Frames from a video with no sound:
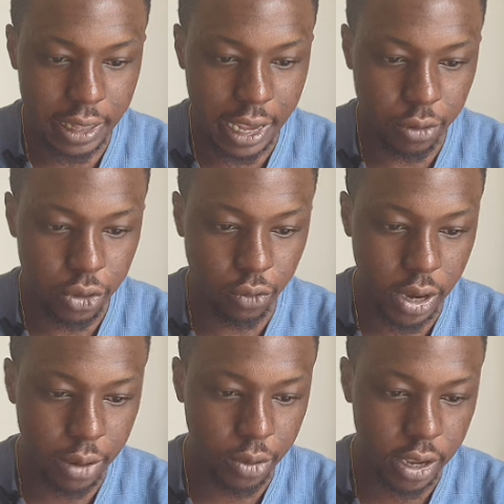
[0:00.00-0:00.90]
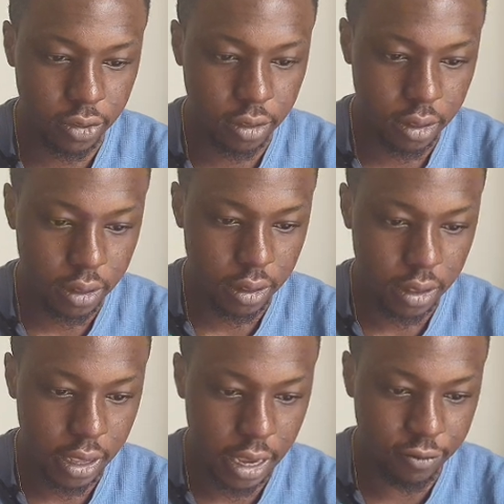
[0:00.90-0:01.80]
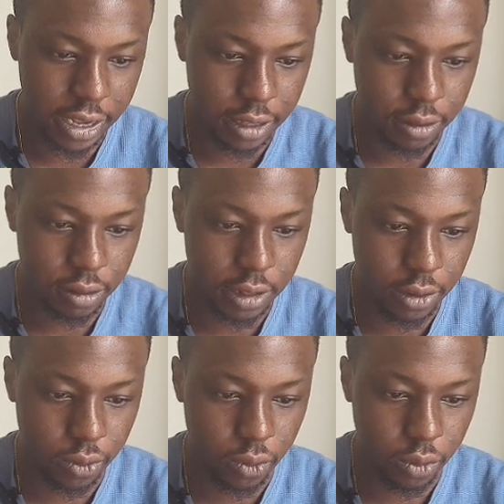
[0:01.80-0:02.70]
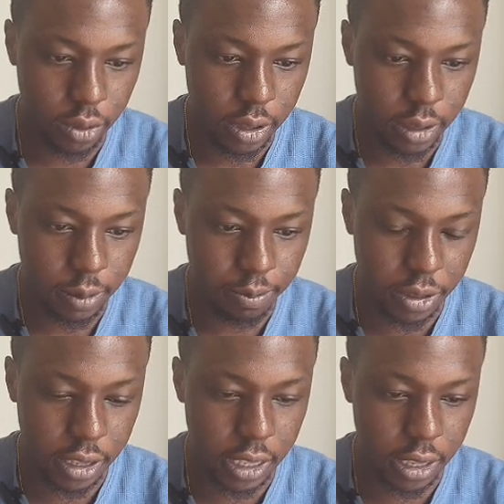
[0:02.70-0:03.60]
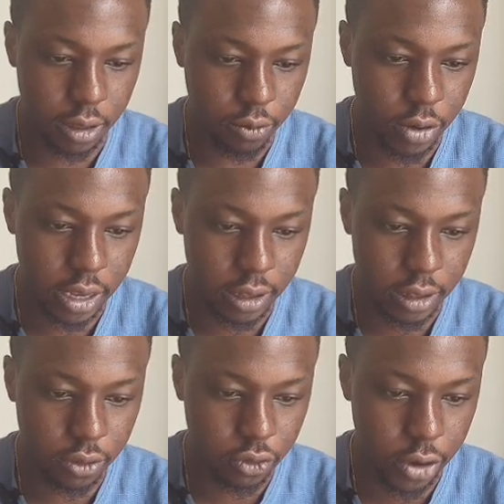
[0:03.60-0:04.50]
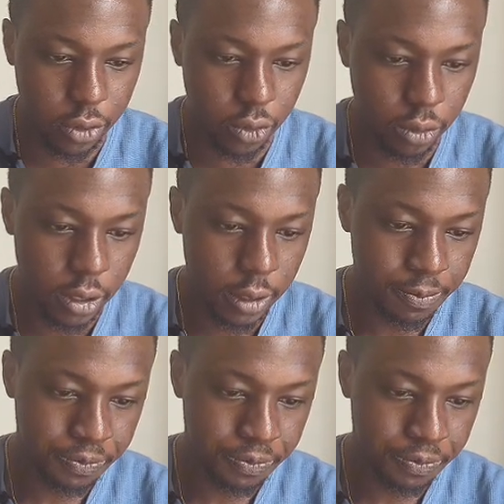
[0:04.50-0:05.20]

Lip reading: And now UI wise, I've added this little bit here, right? Looks quite cool.